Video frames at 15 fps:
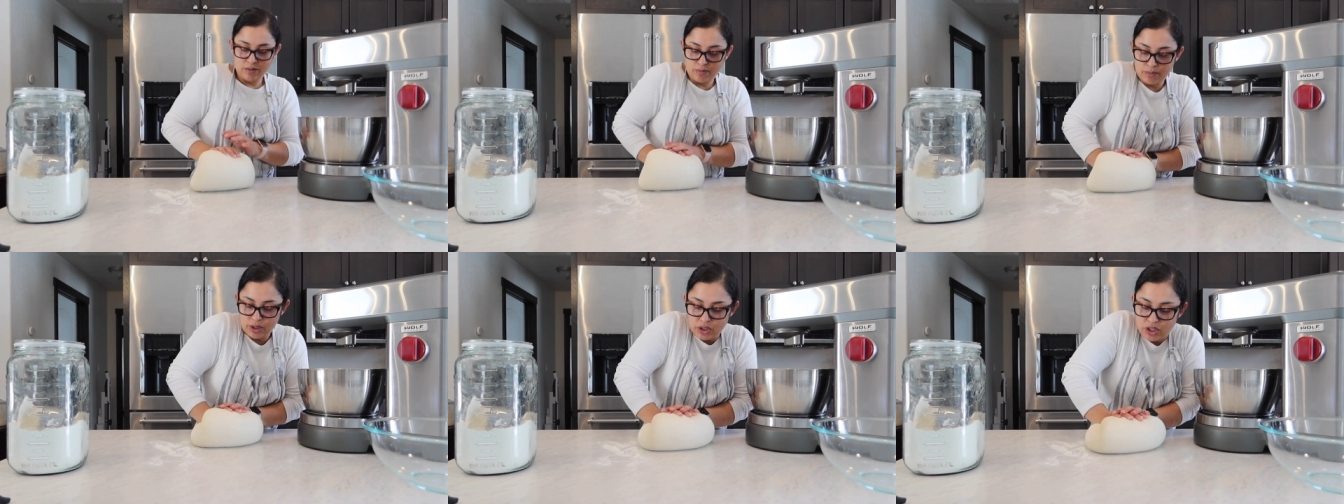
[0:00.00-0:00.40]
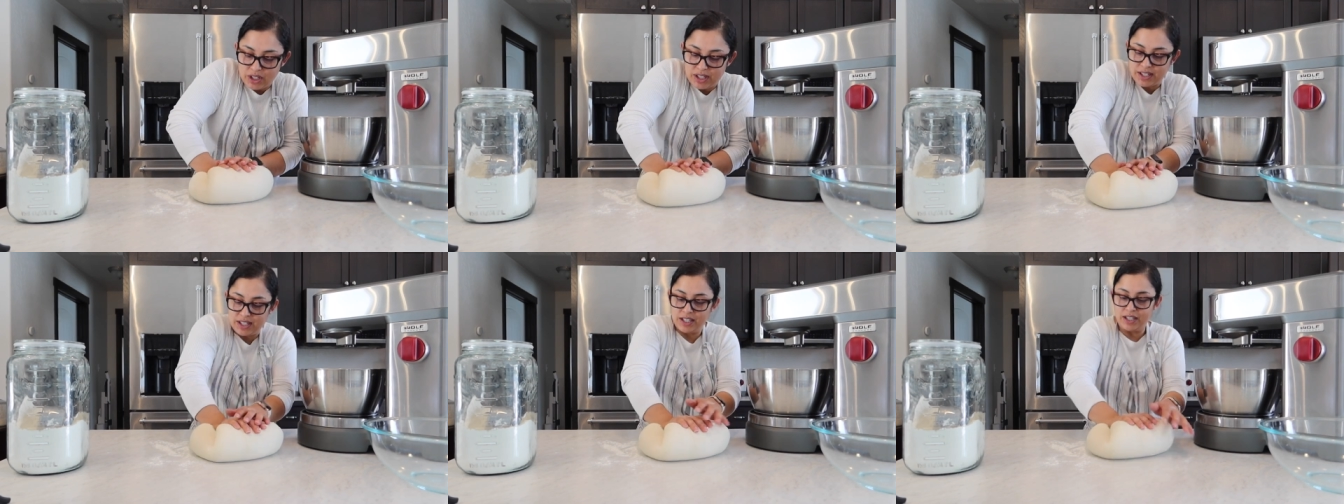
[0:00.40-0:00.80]
but
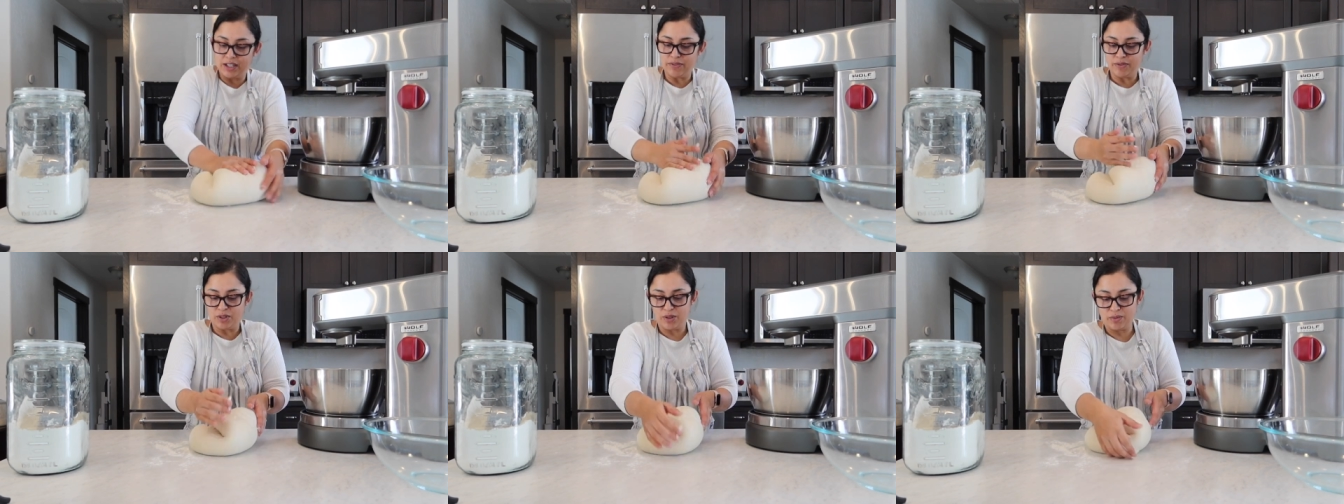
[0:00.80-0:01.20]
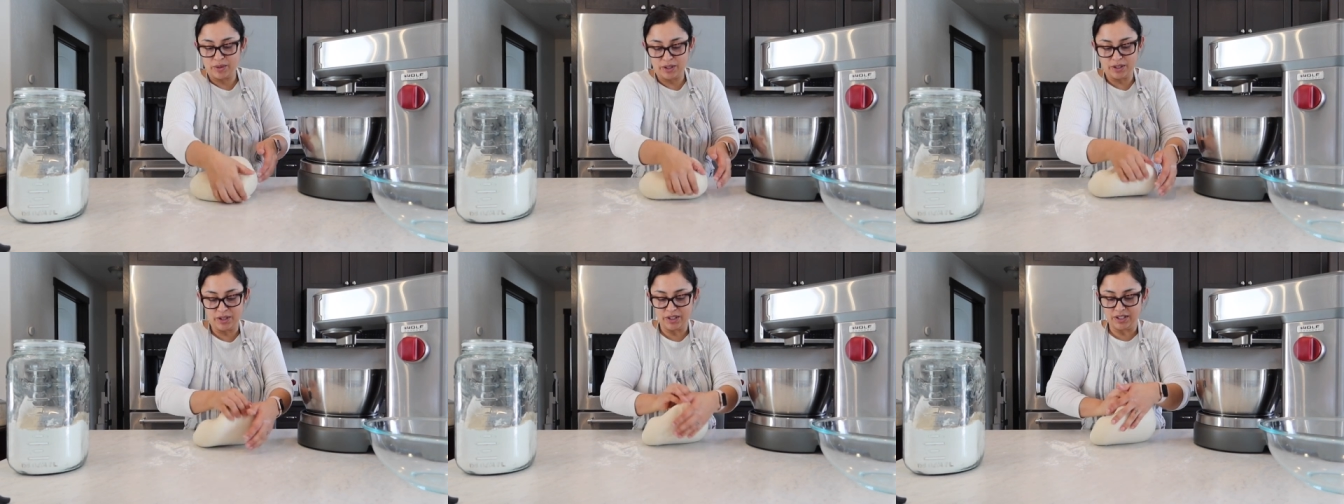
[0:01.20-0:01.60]
just enough to
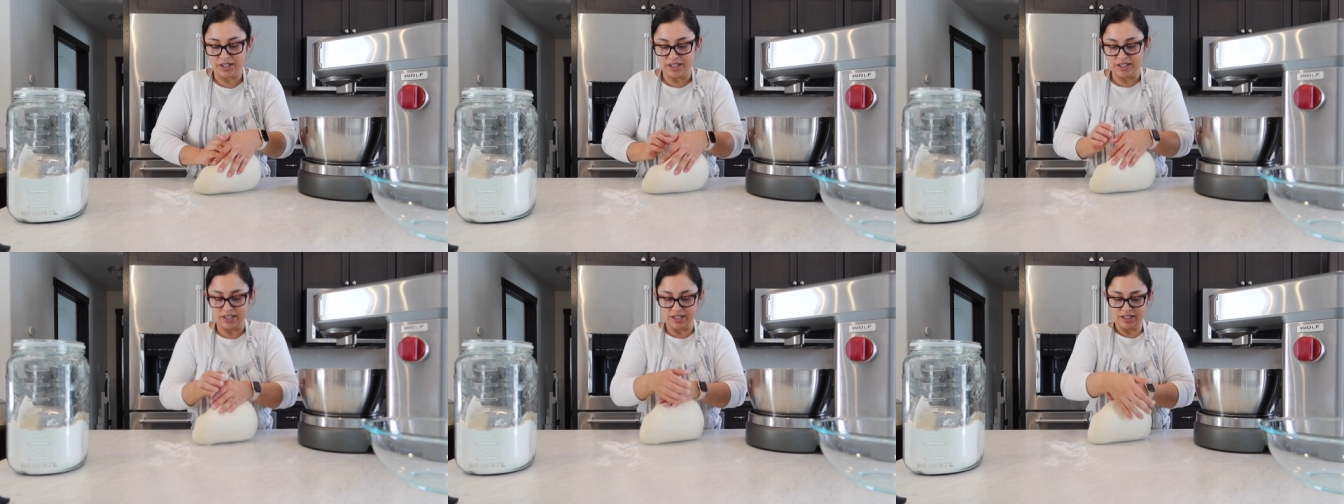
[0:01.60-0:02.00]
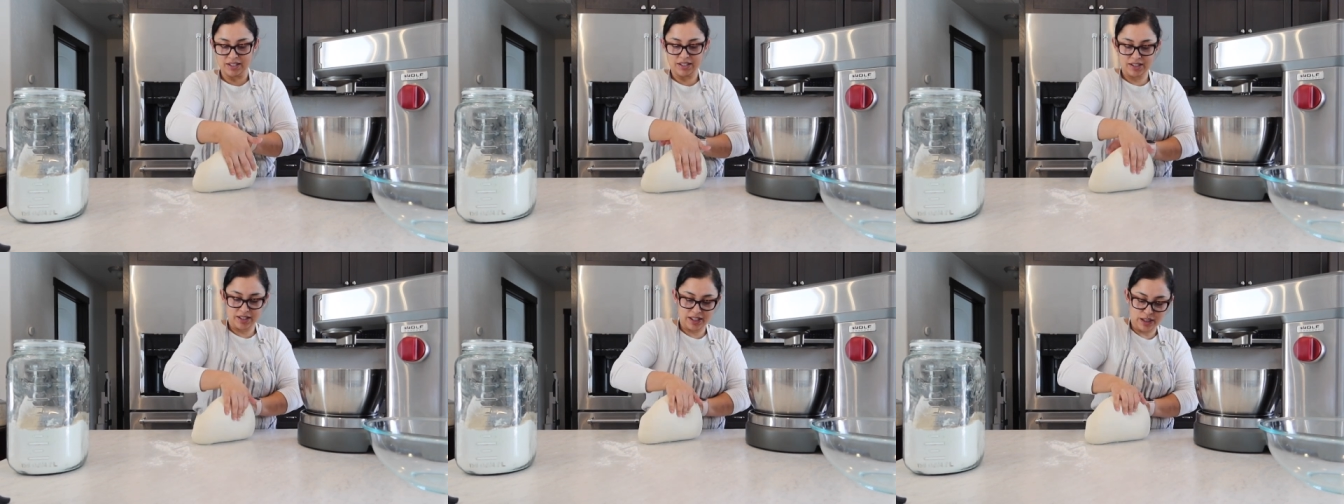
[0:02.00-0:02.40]
where it
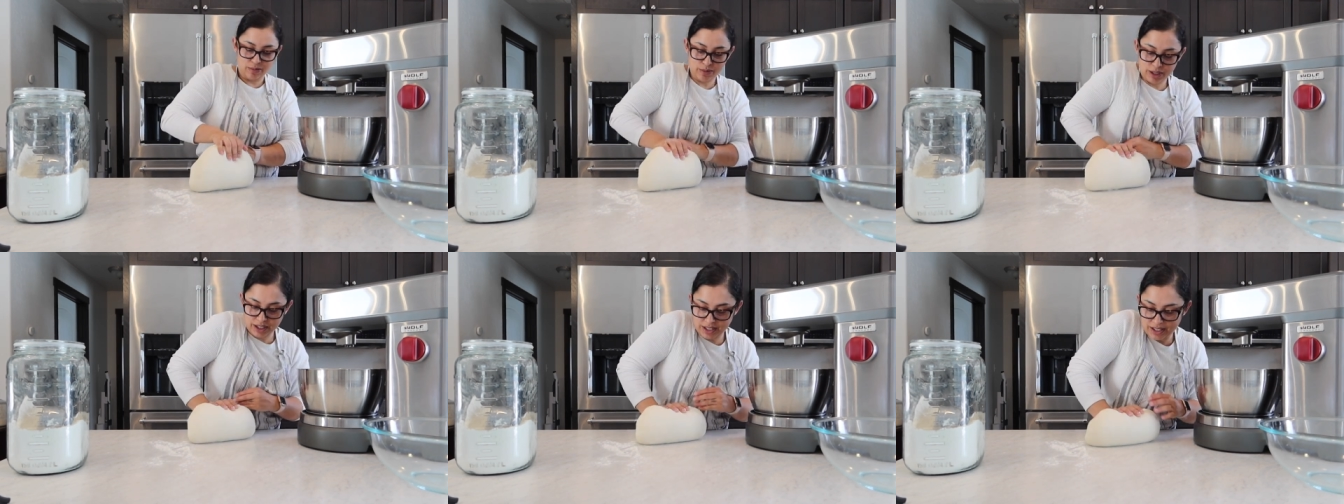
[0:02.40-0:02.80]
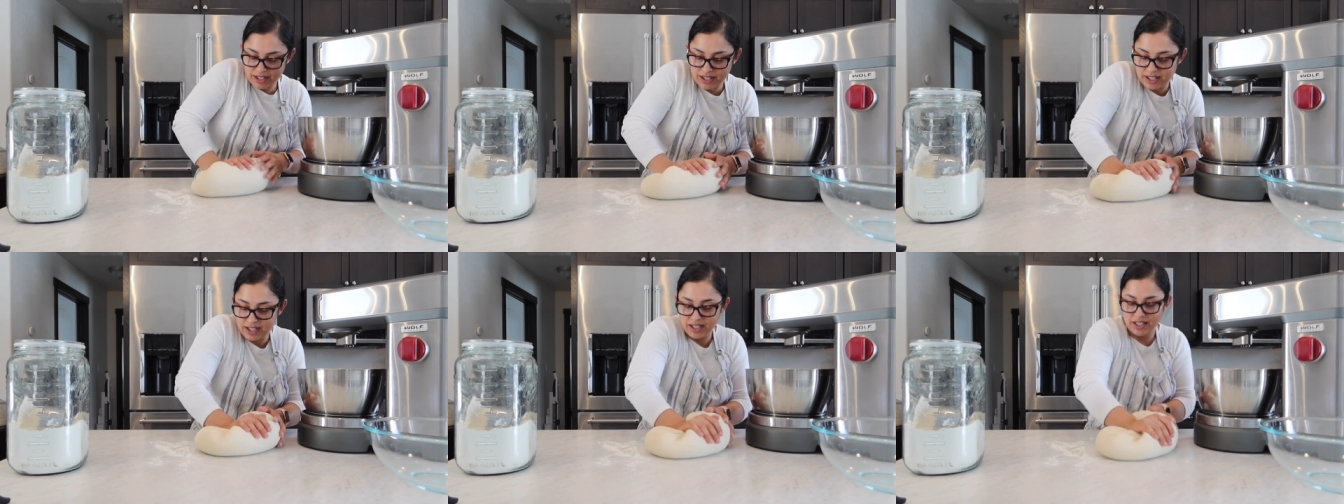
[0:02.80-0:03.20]
doesn't seem like
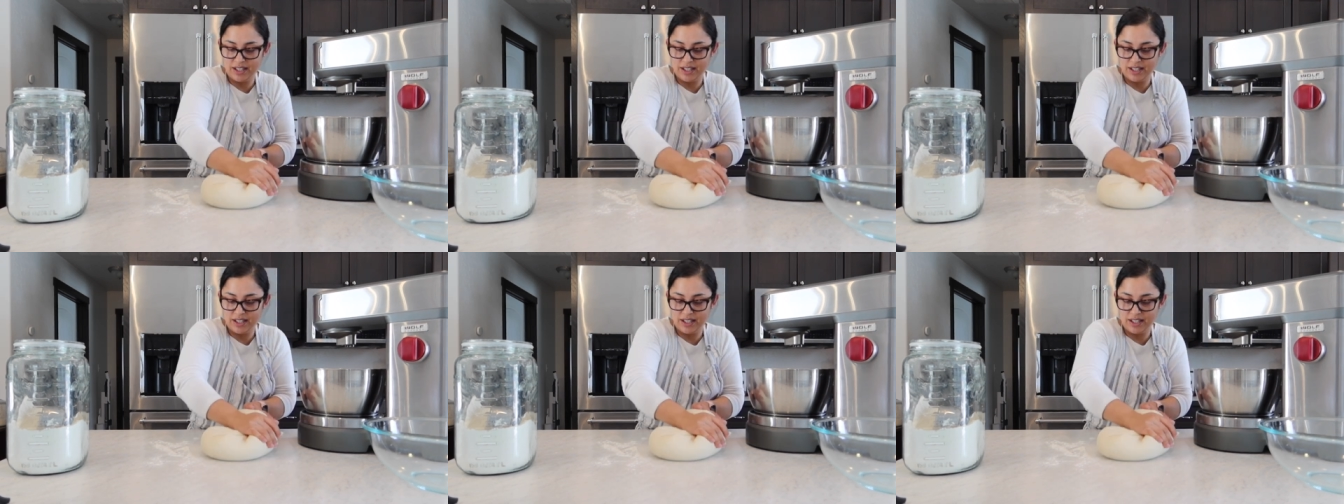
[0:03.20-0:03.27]
it's